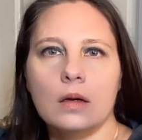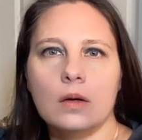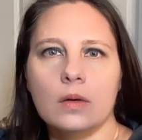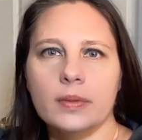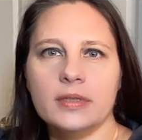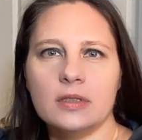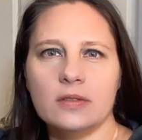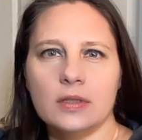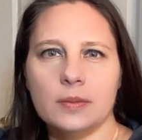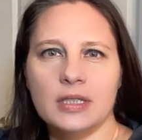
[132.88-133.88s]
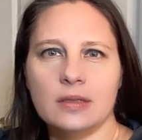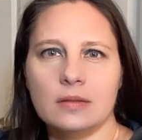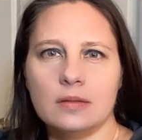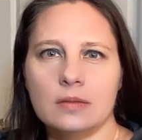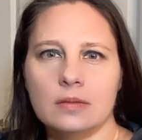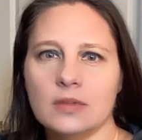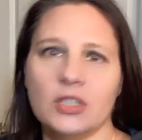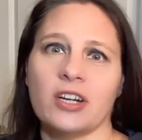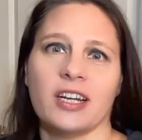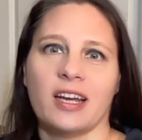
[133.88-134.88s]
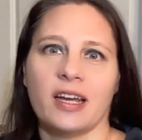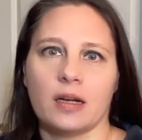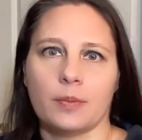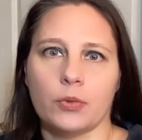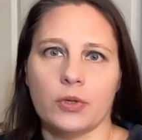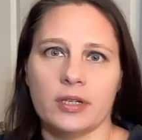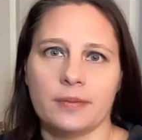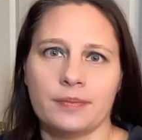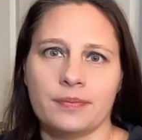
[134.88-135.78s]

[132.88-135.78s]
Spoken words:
Oh, are we still filming? Sorry, I got bored.